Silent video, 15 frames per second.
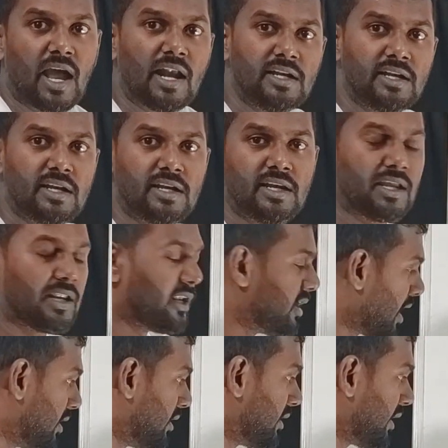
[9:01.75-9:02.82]
it. I'll teach
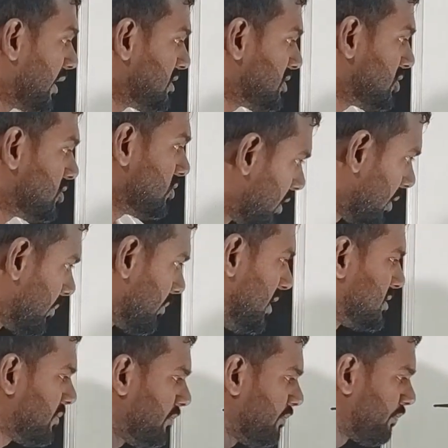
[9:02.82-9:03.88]
you how to solve them.
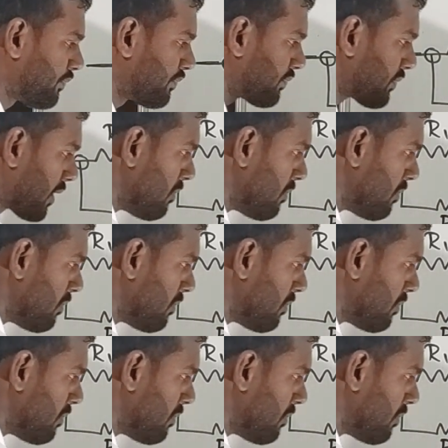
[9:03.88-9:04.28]
Listen.